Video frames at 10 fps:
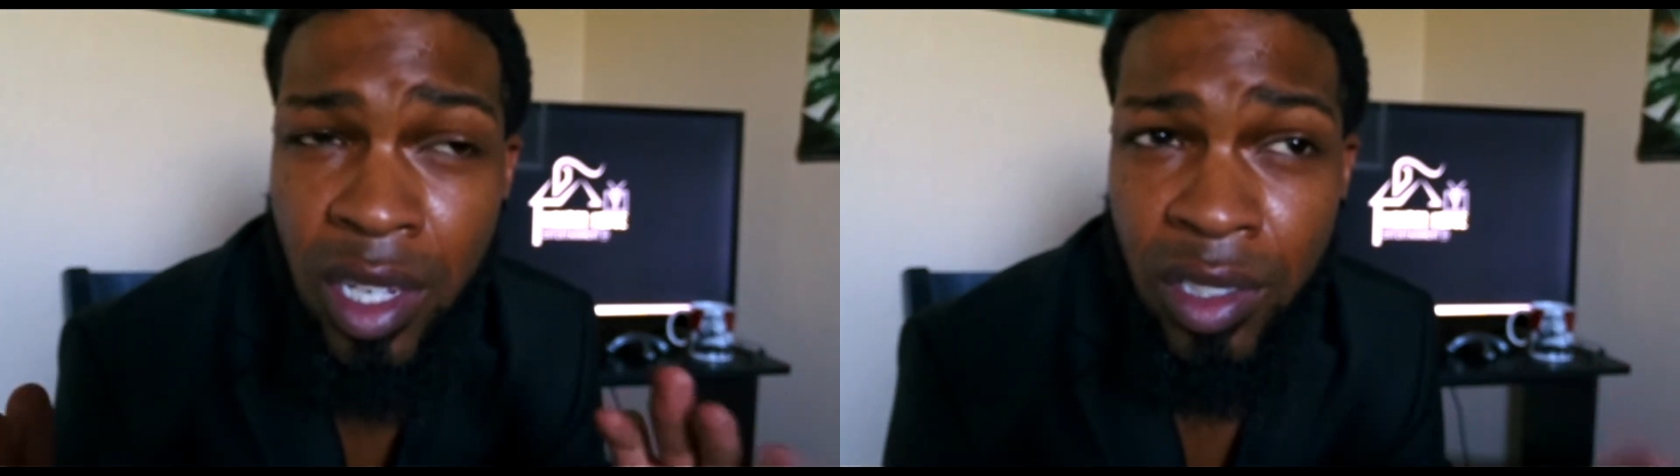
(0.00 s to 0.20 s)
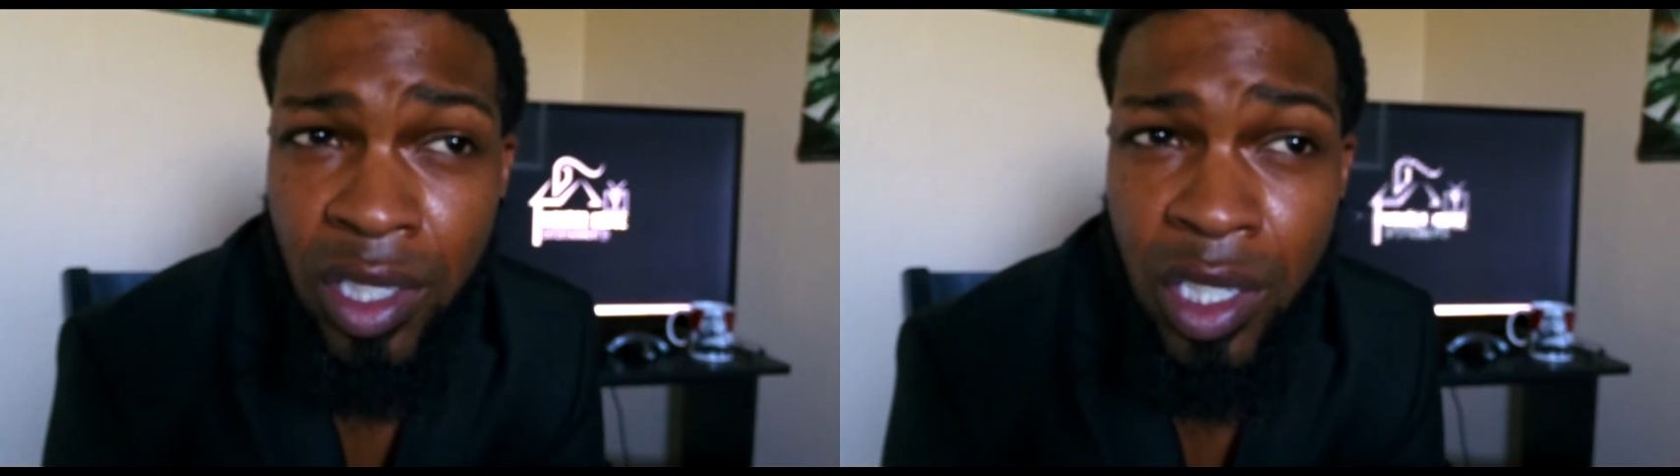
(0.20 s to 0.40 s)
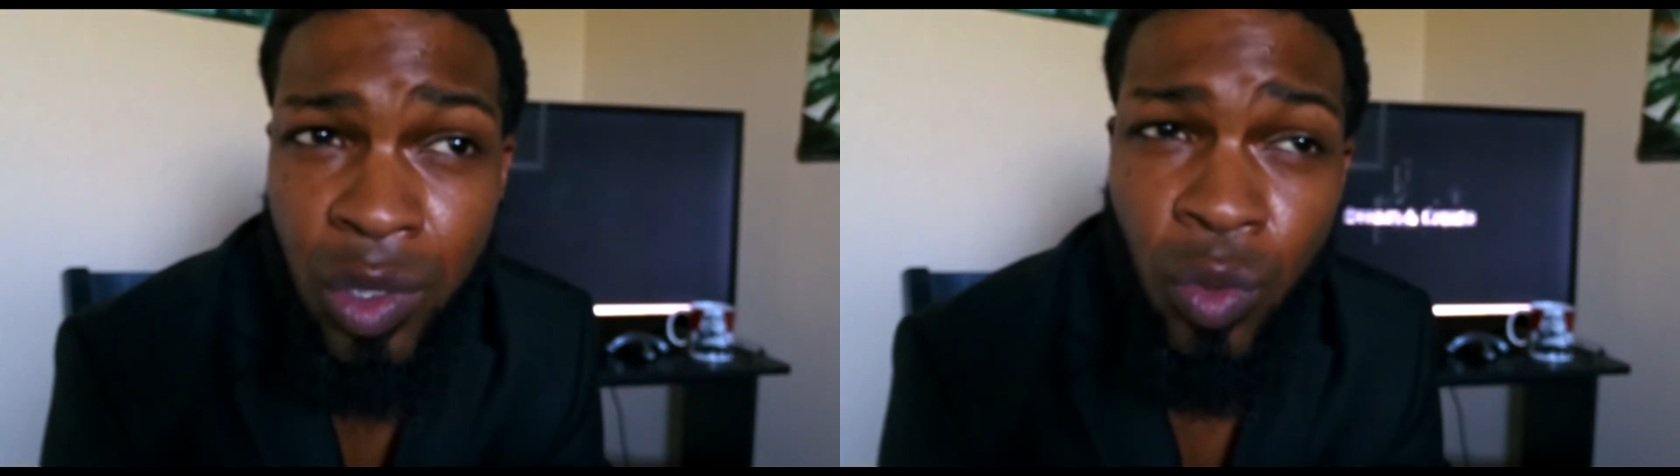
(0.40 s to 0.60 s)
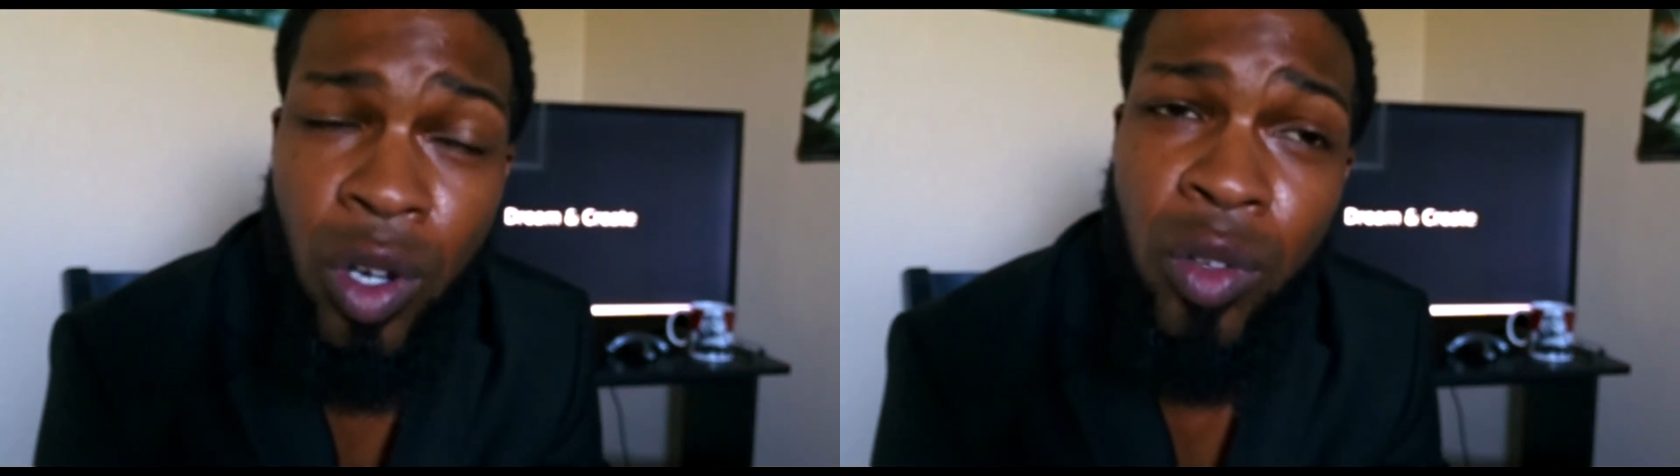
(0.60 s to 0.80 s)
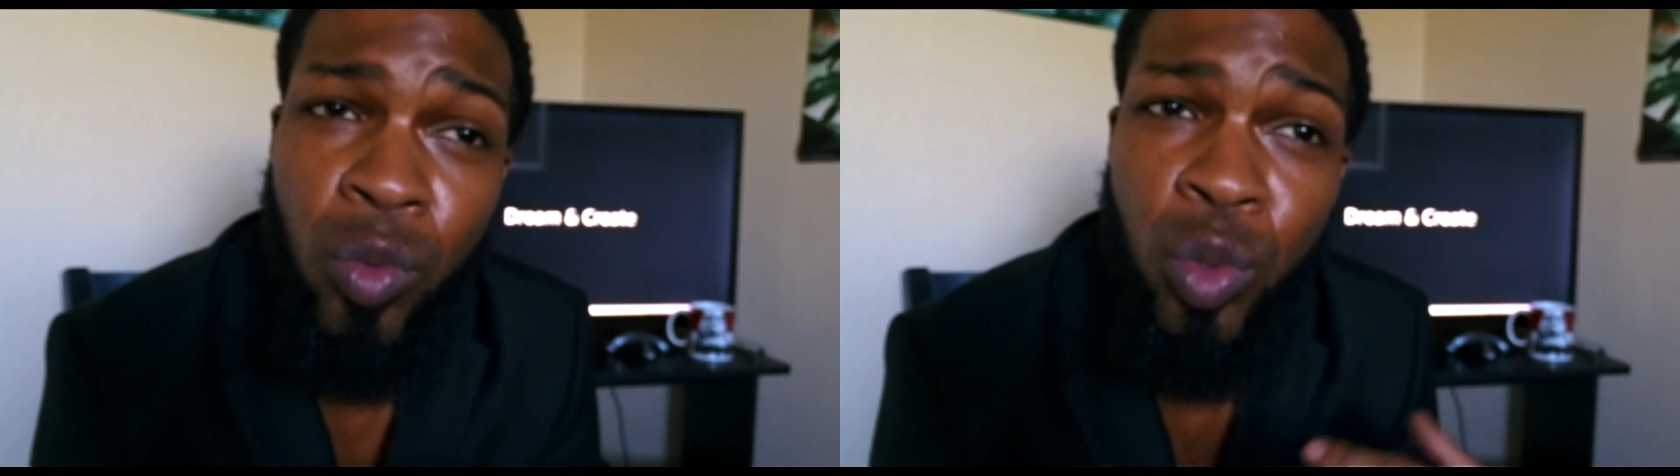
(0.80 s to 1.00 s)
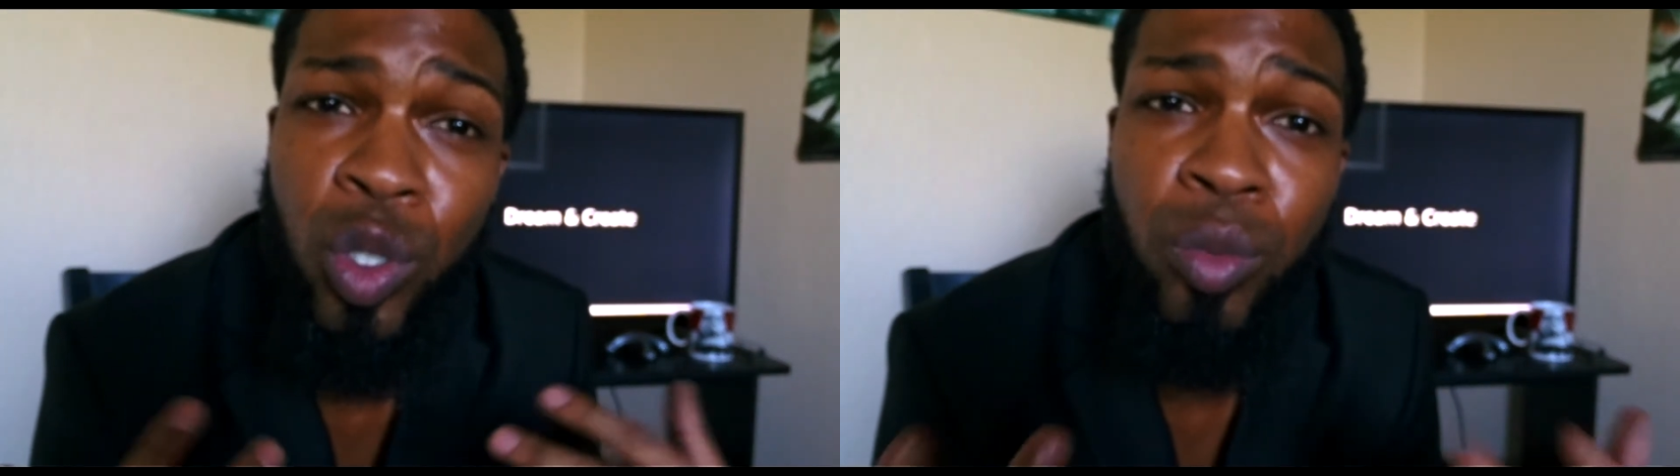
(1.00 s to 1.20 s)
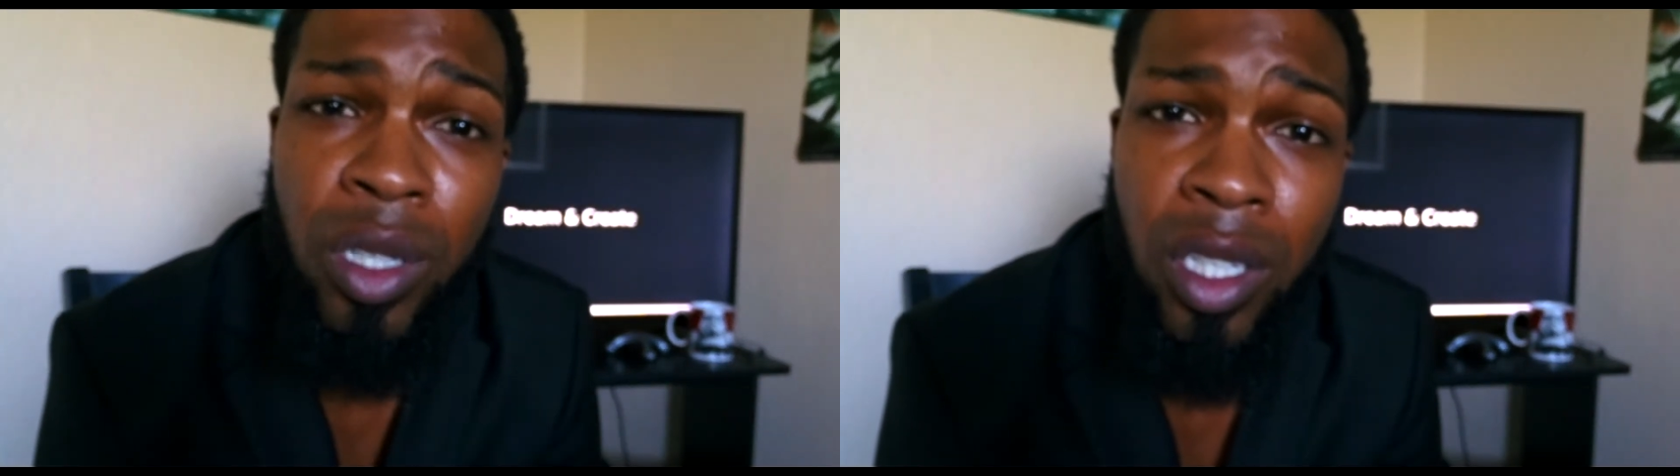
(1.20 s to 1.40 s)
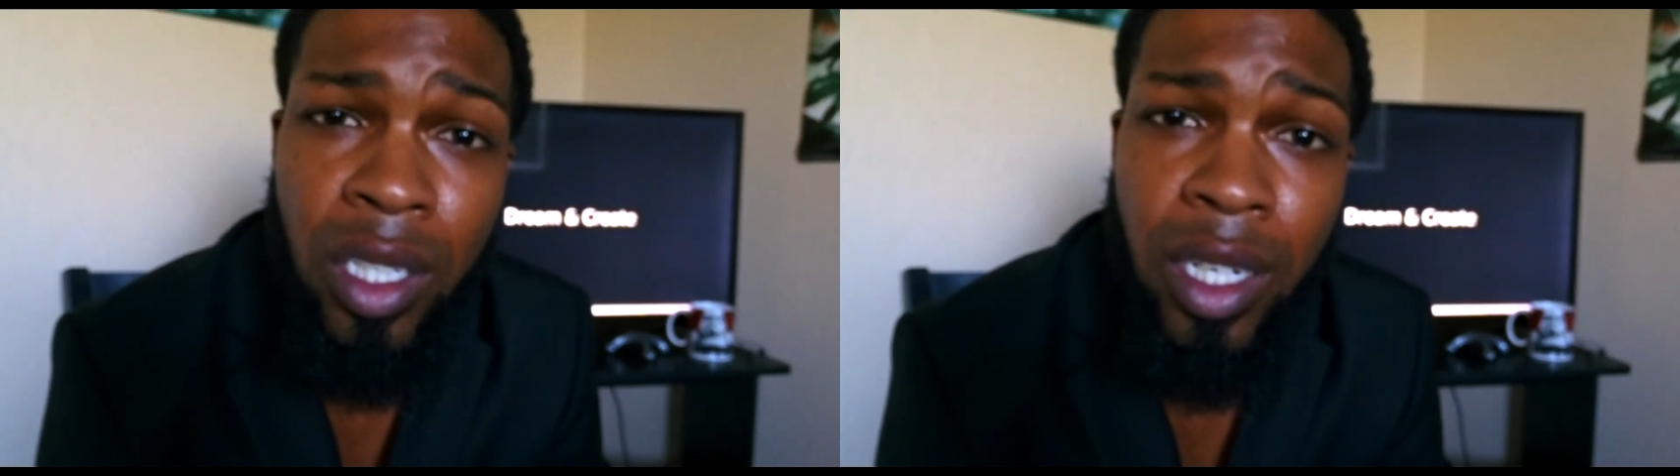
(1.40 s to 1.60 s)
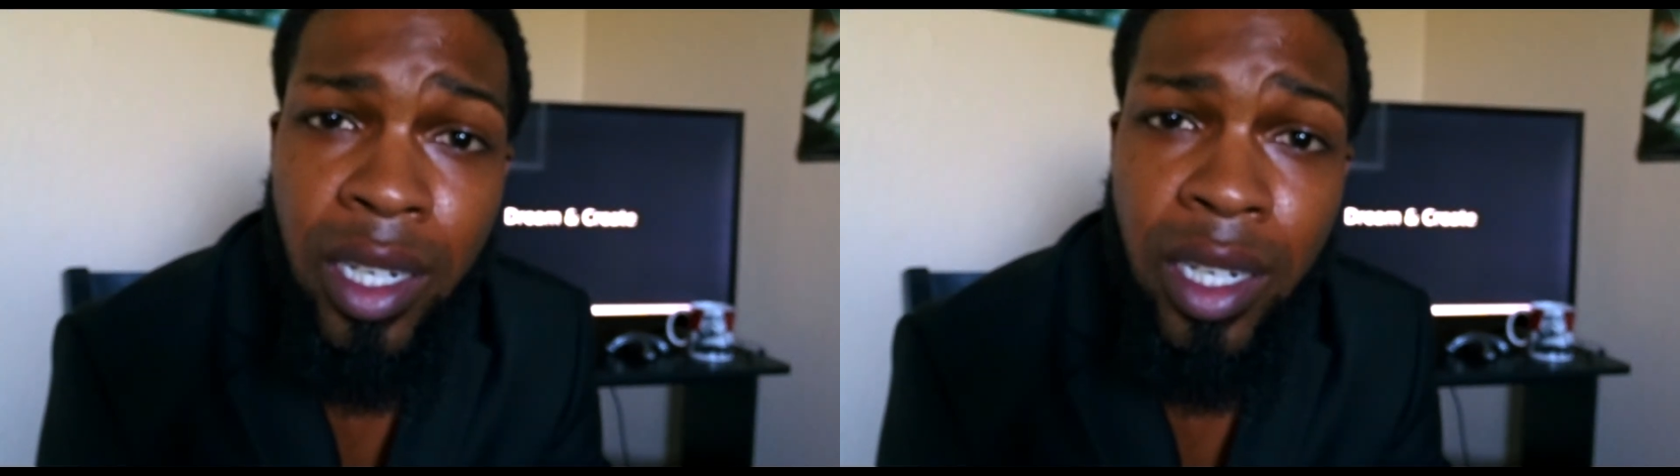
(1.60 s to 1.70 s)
Season 1 will be